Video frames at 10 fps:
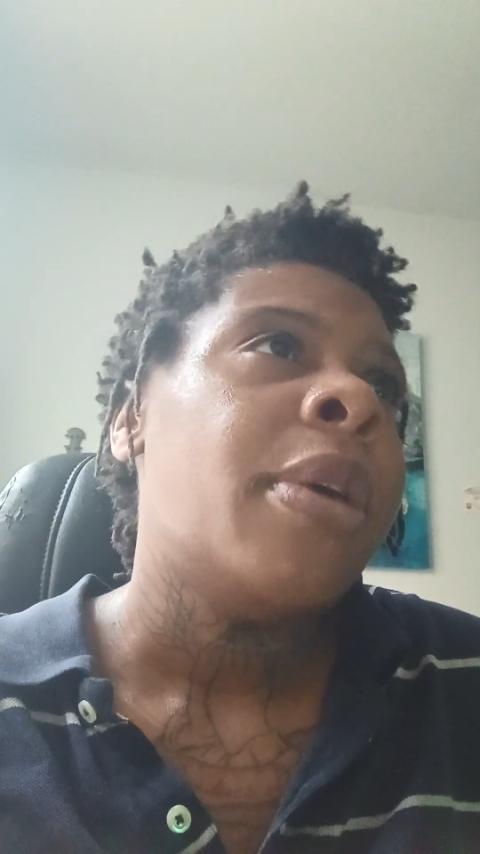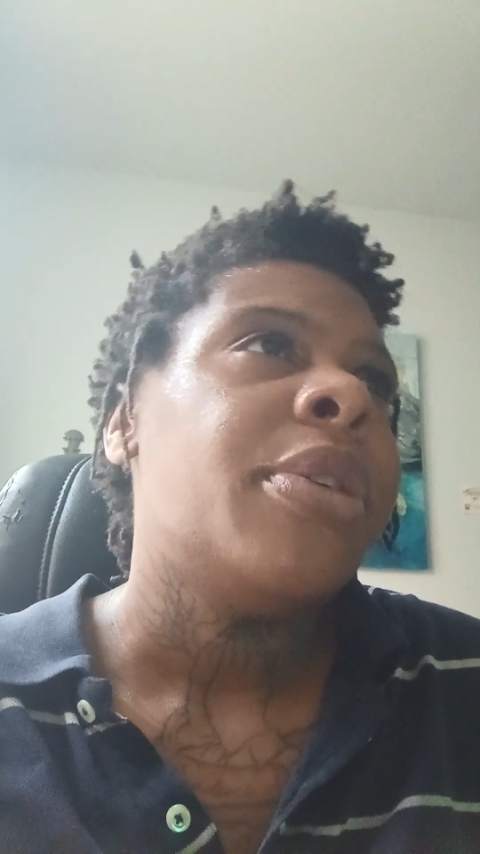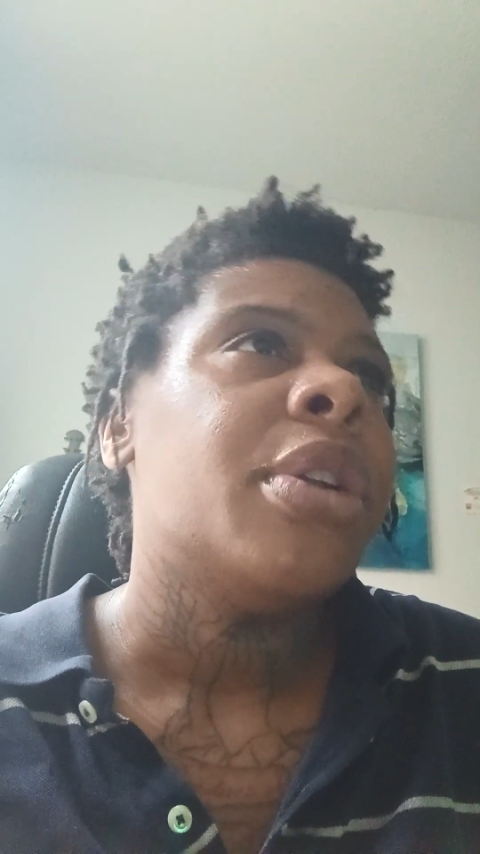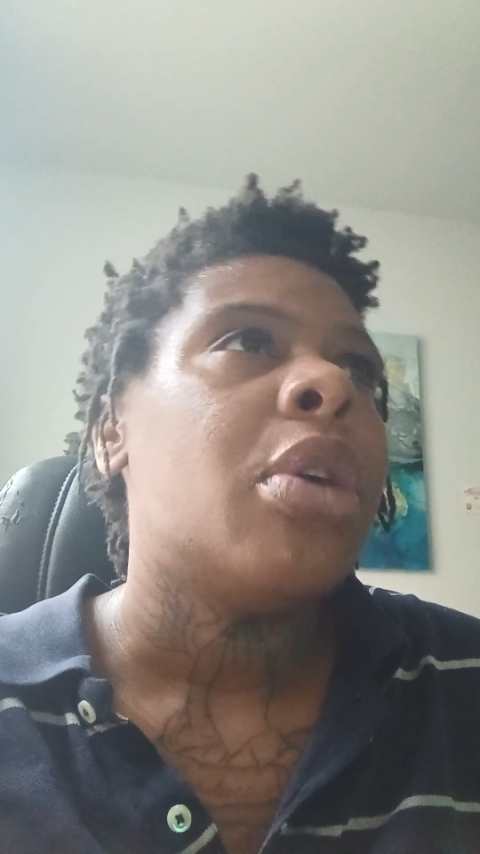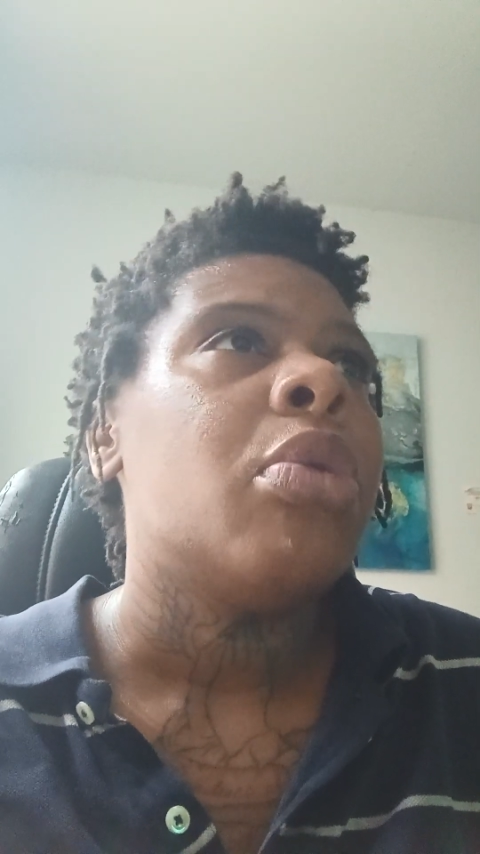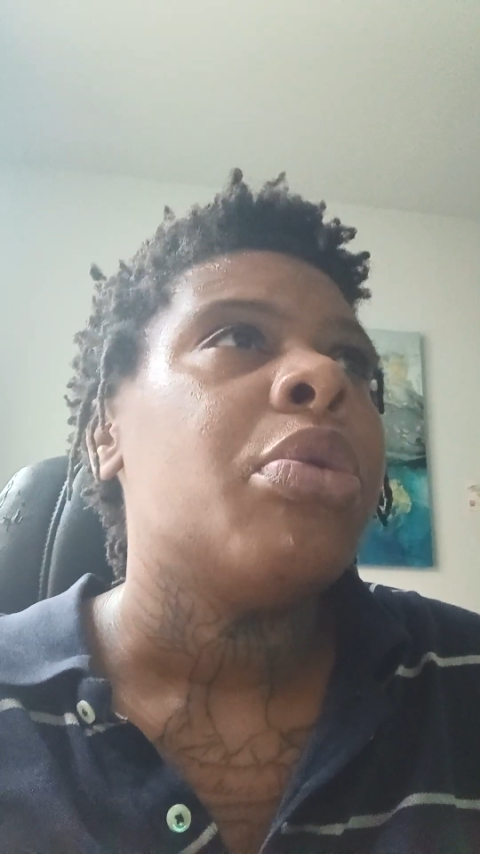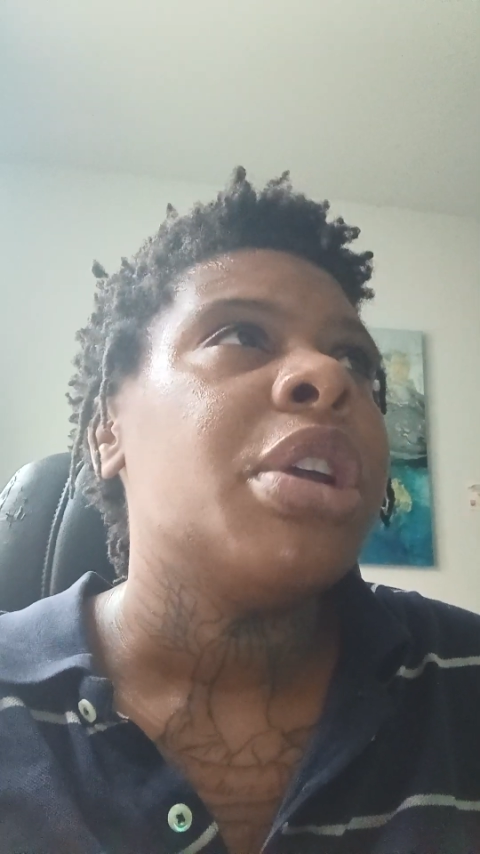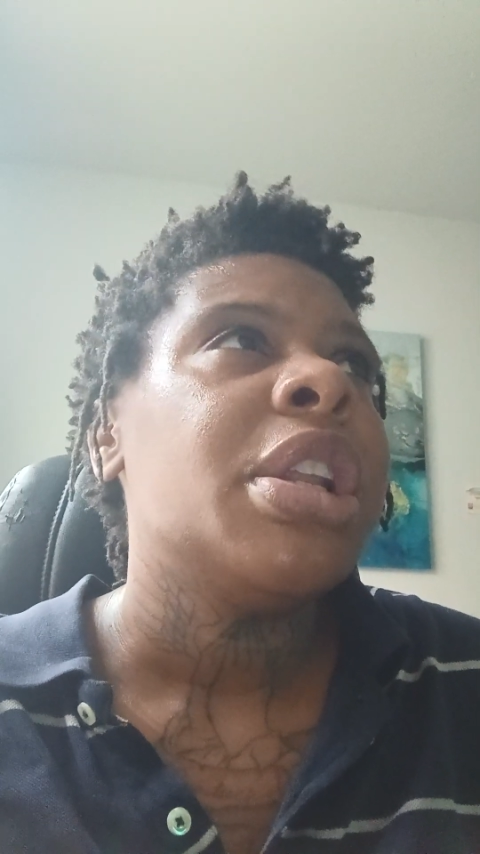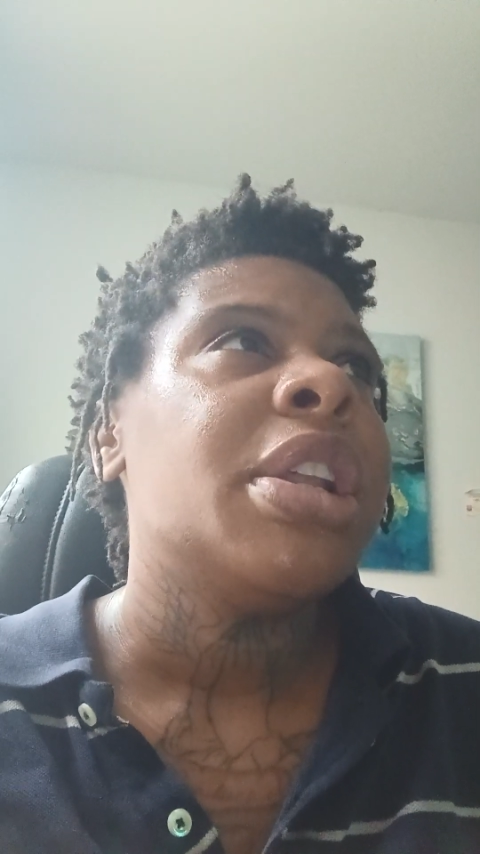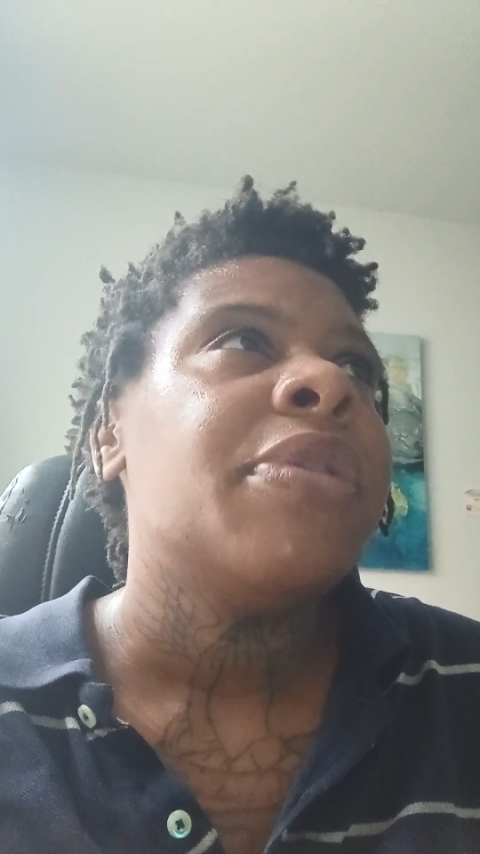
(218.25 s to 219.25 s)
you know,
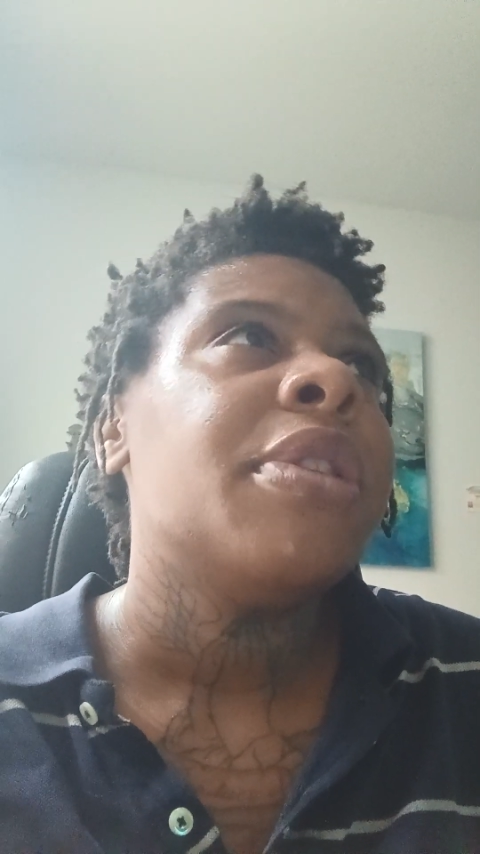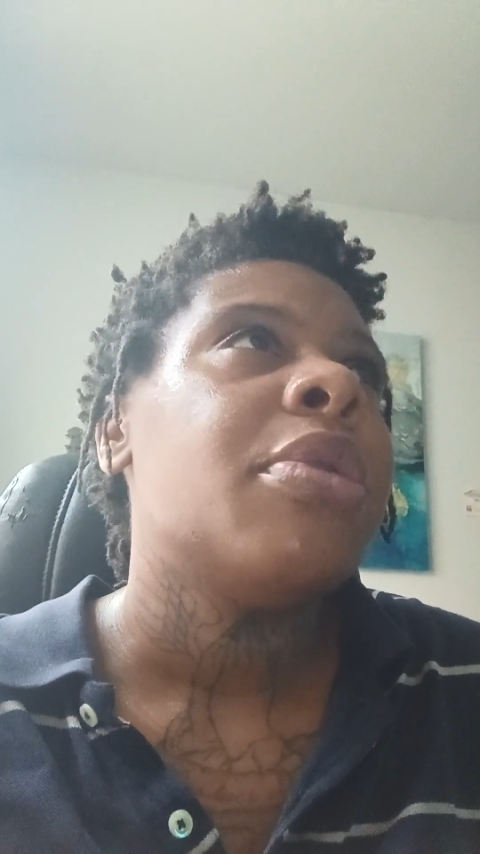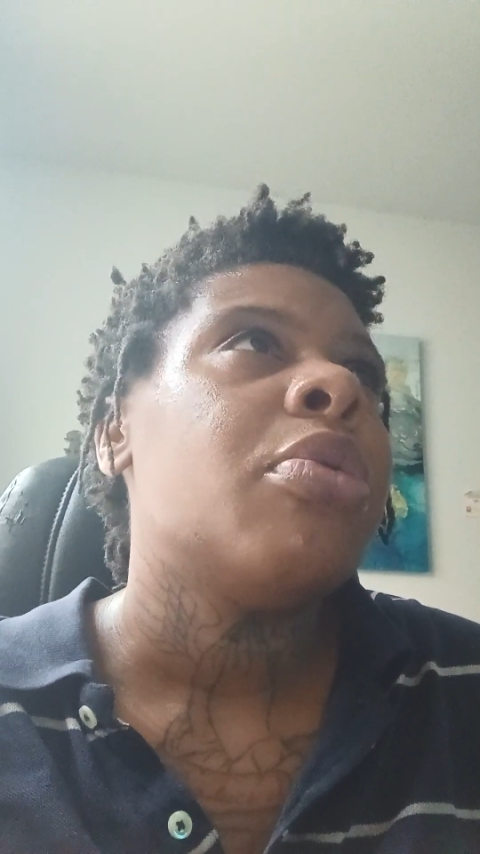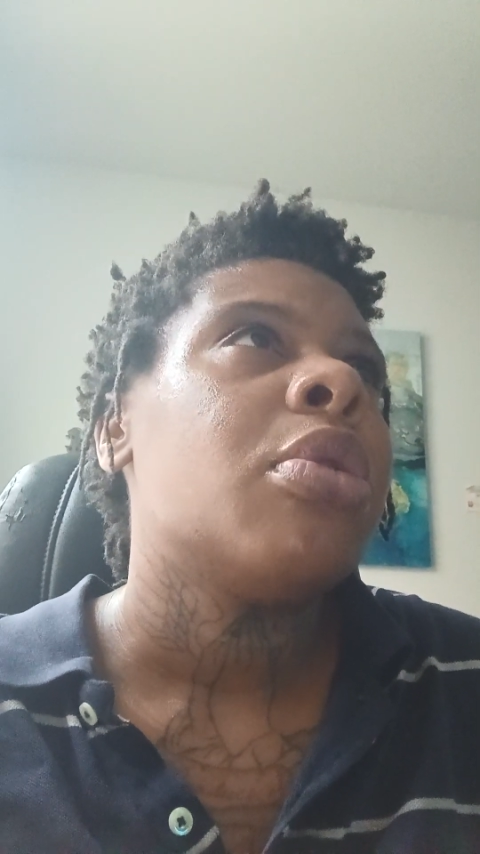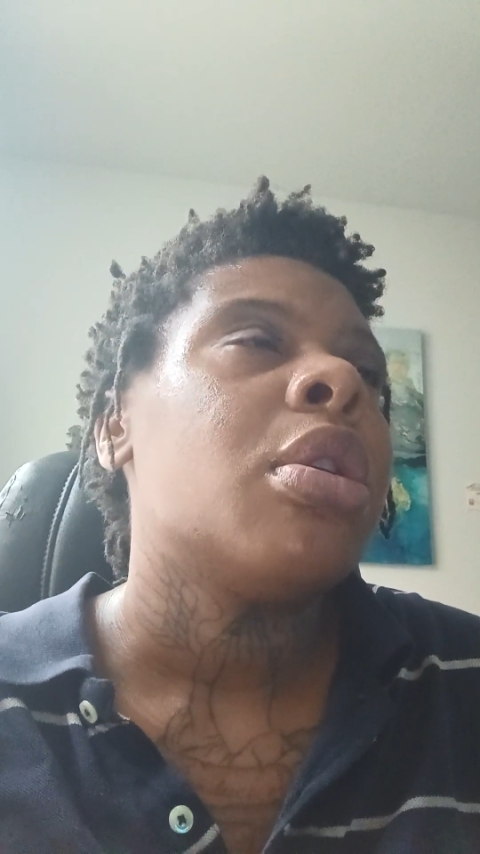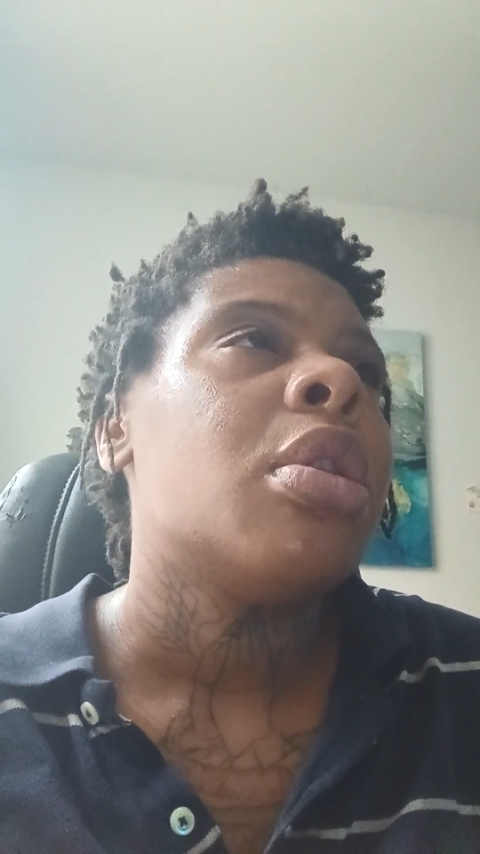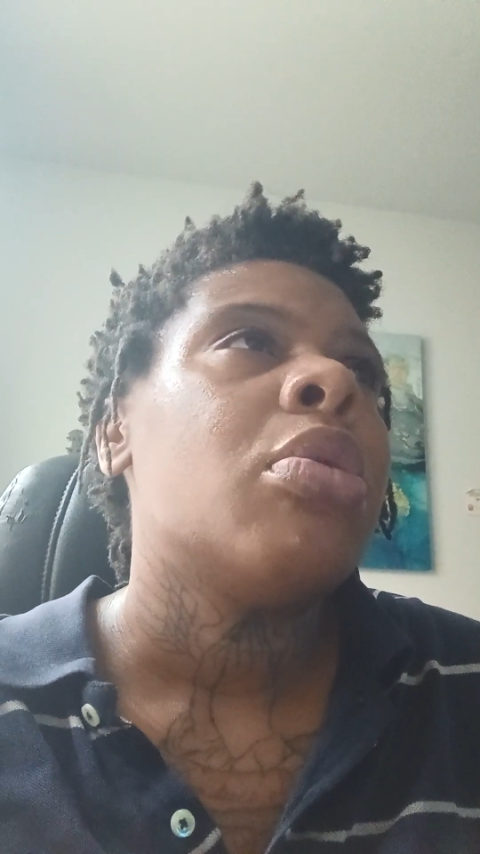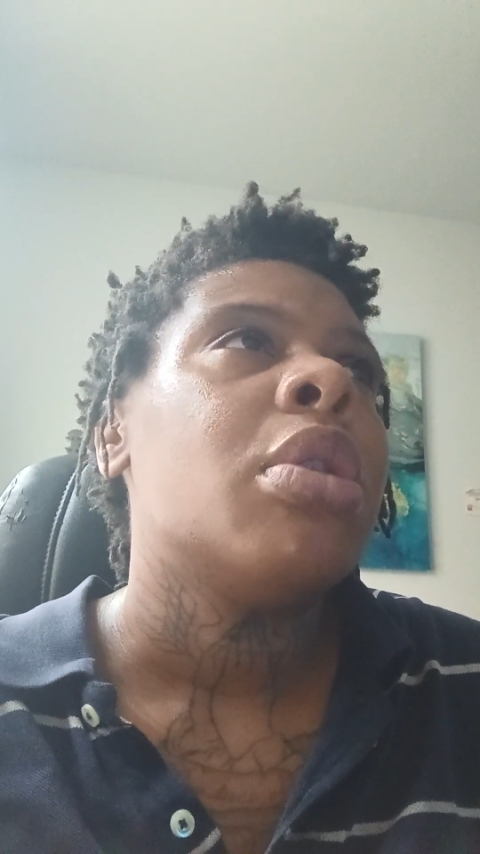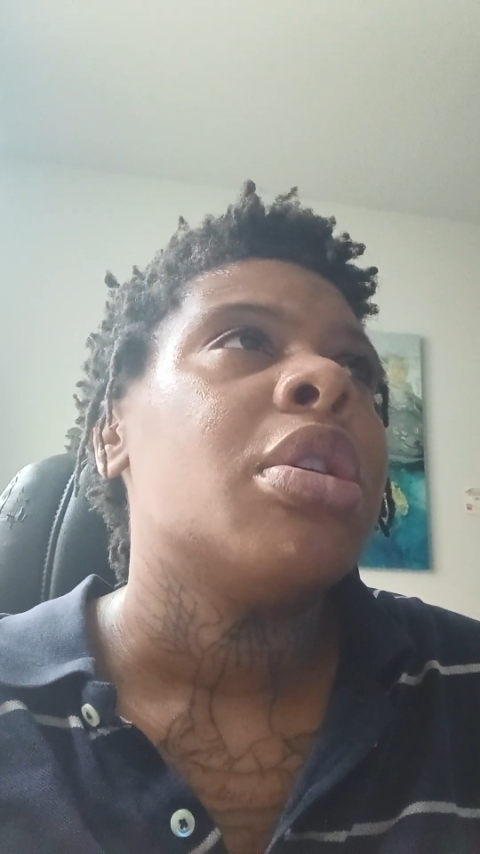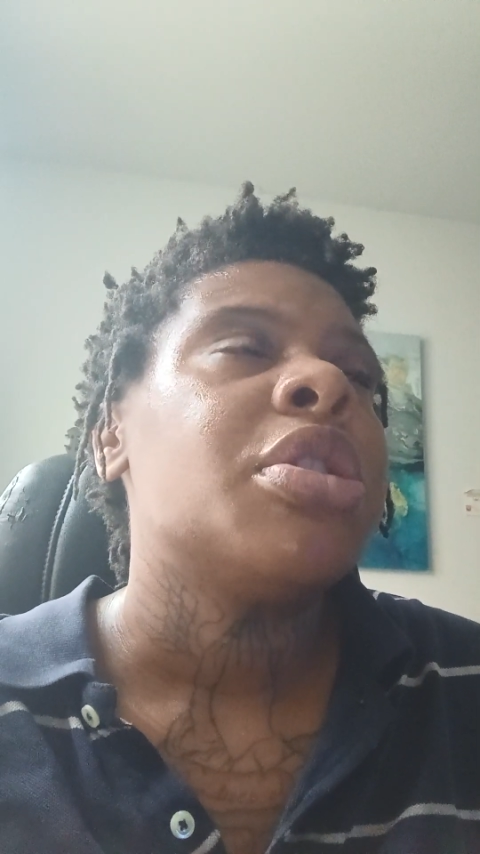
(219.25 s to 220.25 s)
we live in a
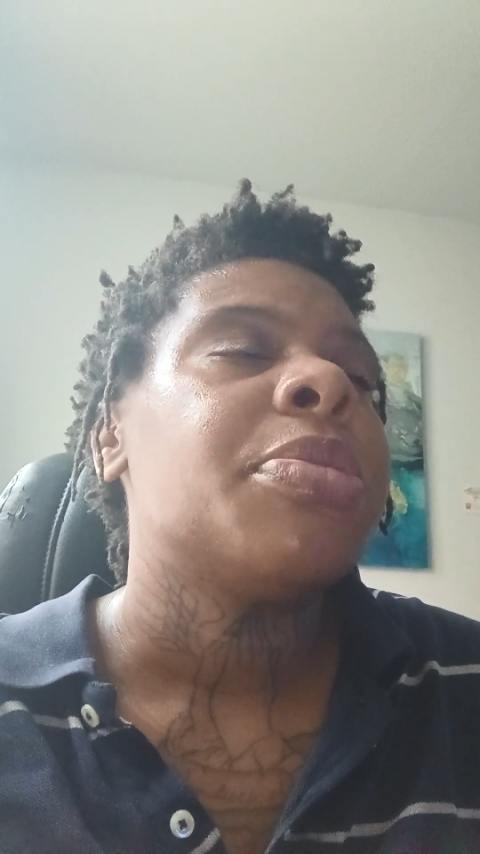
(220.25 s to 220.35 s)
world where